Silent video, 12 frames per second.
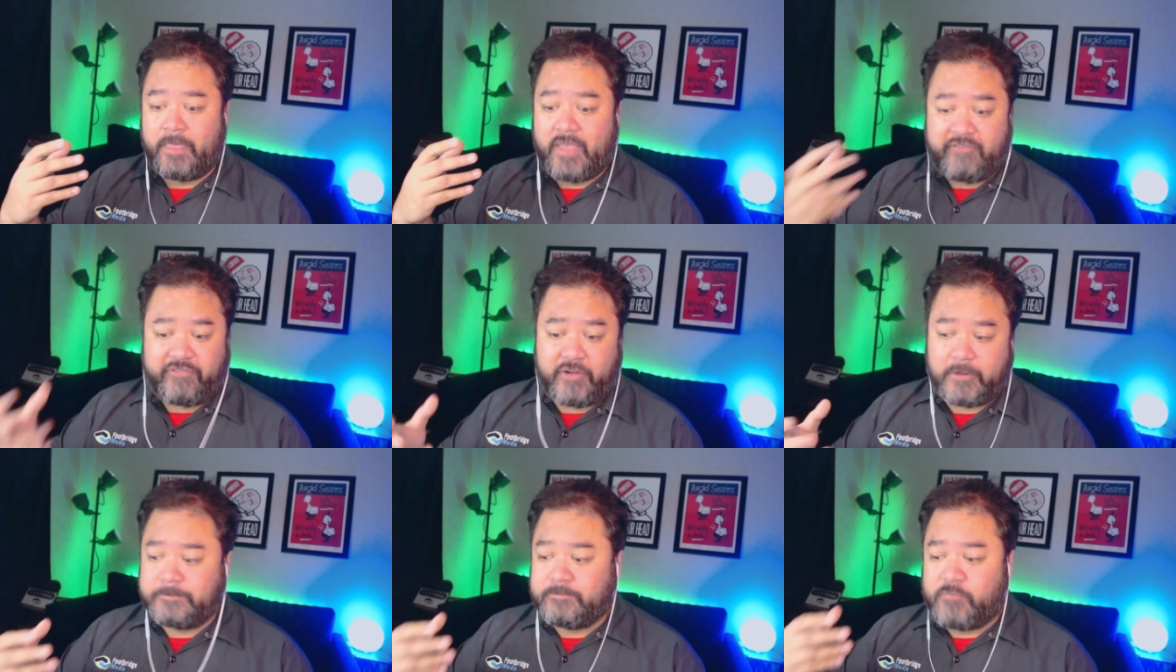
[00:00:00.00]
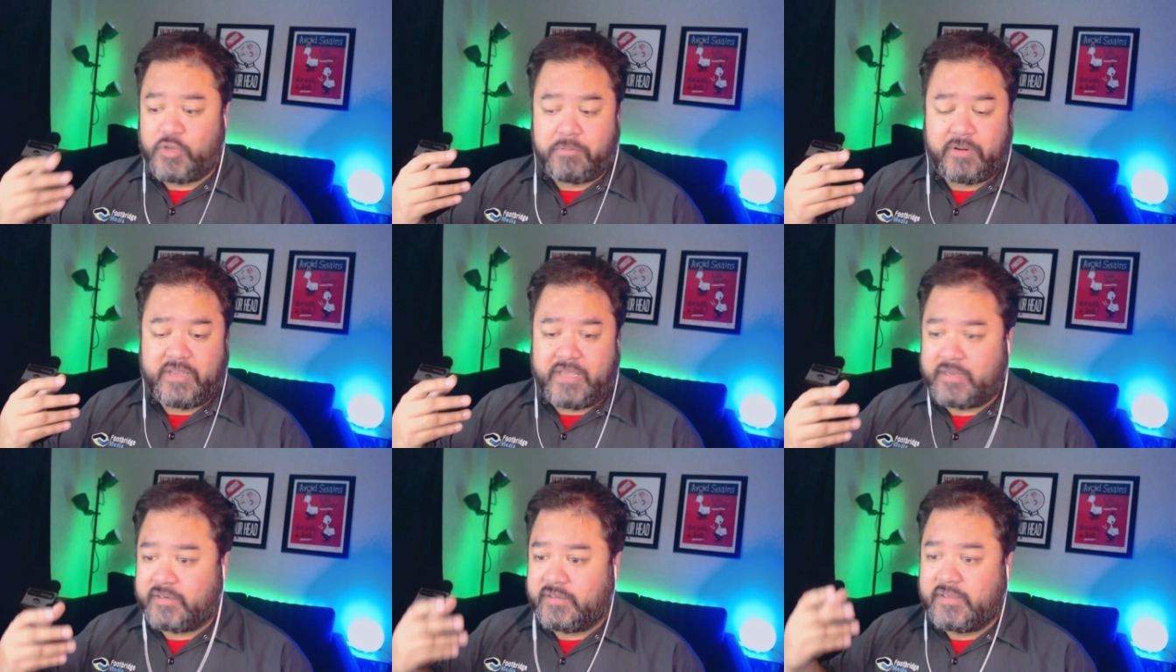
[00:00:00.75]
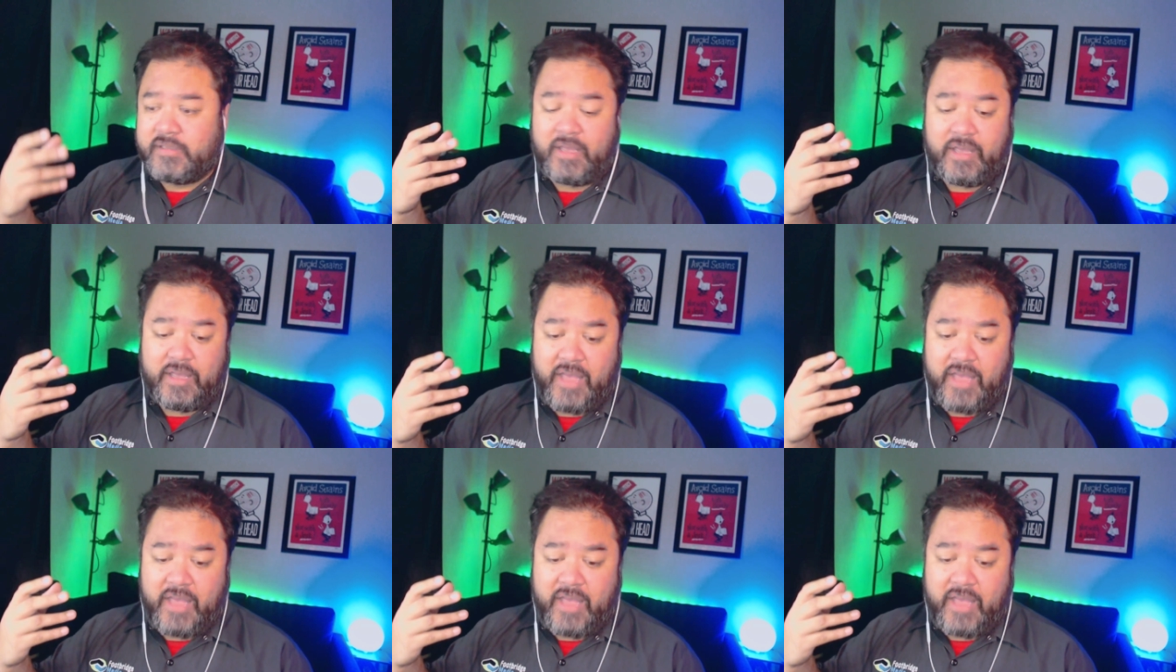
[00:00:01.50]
effort, you're putting in uh,